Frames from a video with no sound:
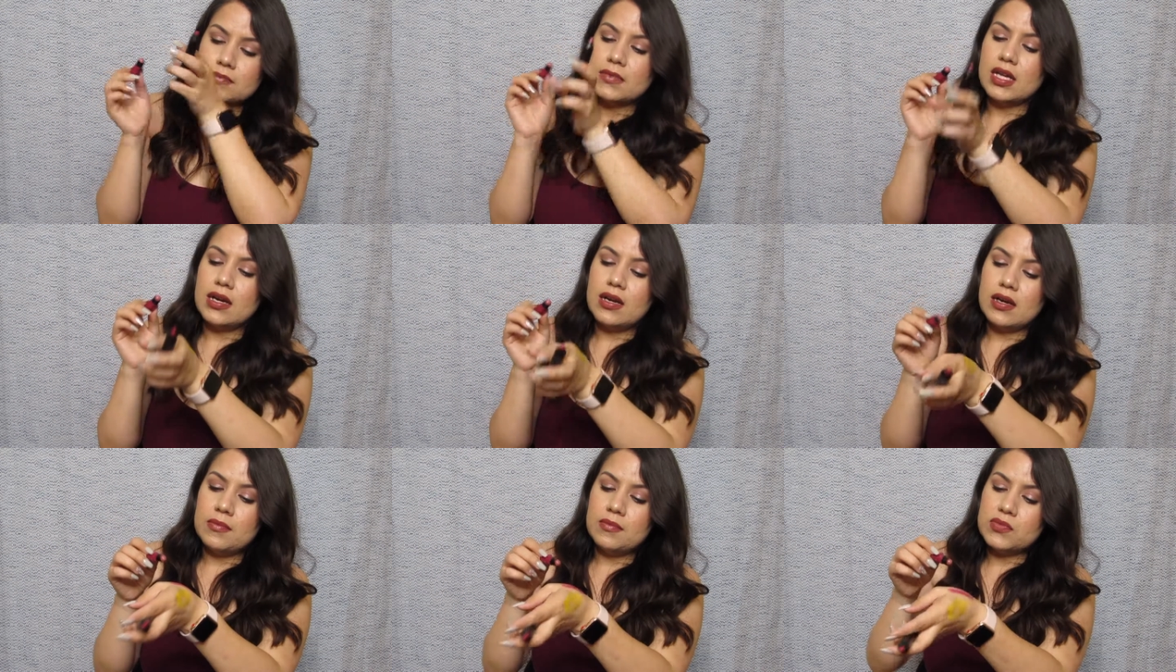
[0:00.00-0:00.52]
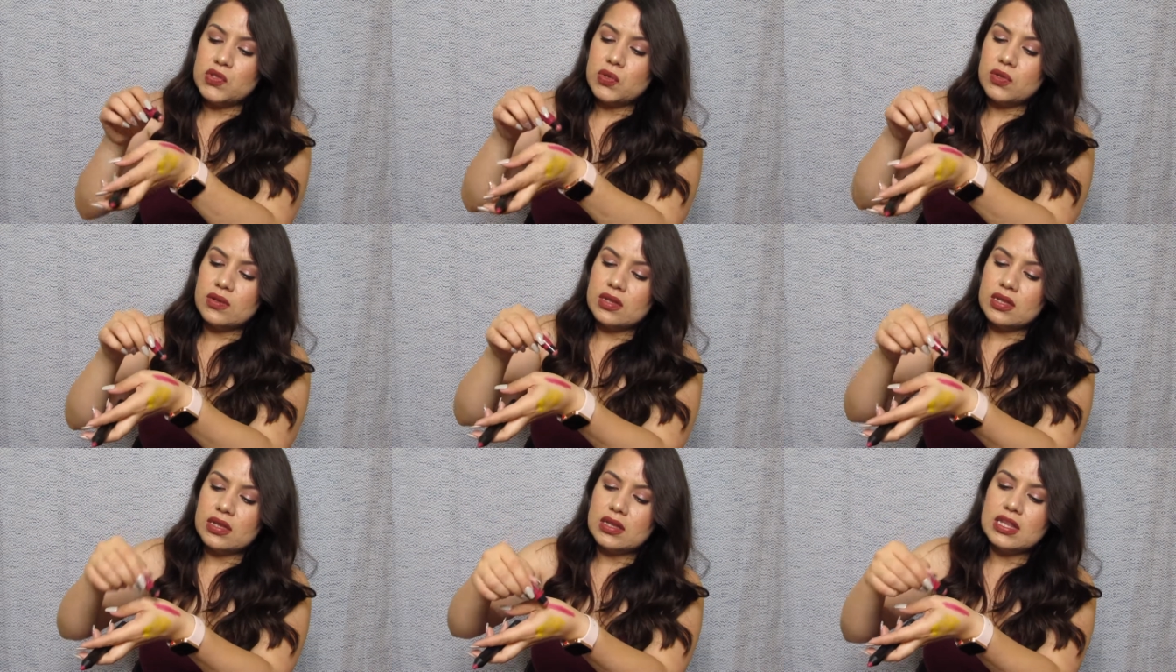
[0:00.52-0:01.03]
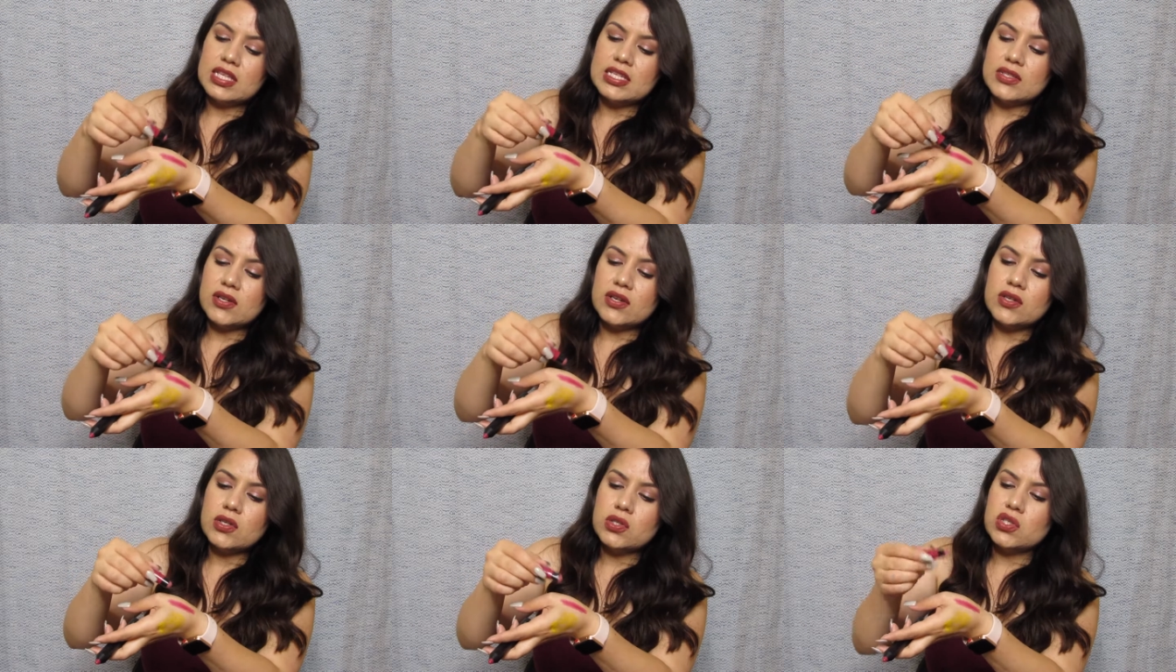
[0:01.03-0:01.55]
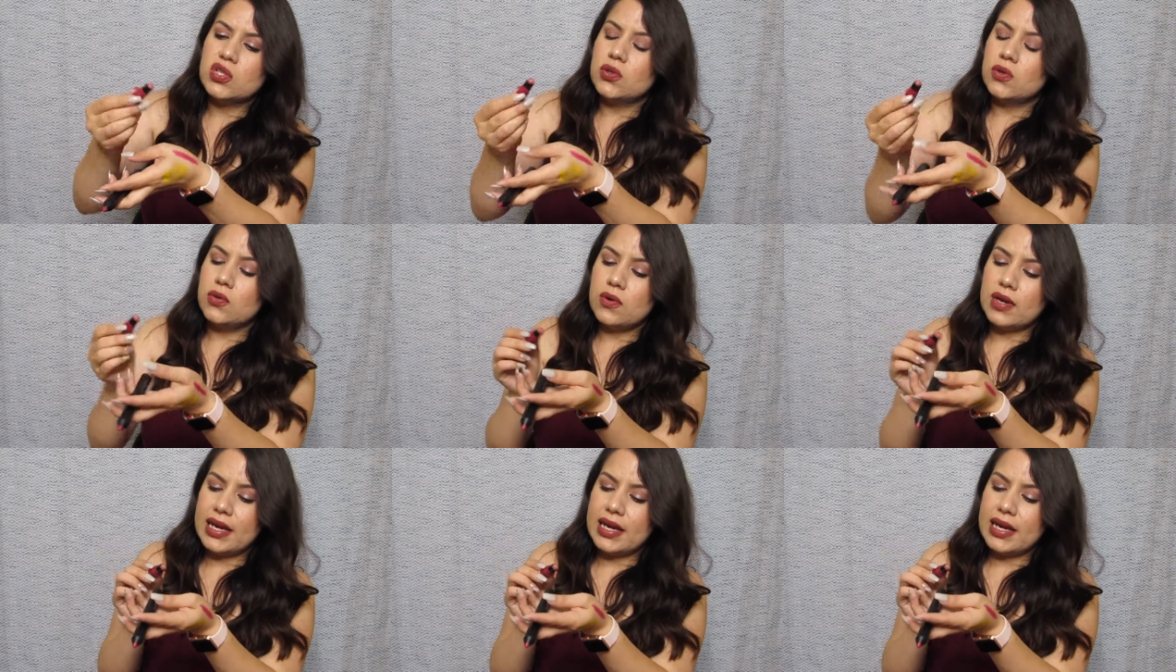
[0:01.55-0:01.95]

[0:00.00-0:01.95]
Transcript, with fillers: Um, so these are the two.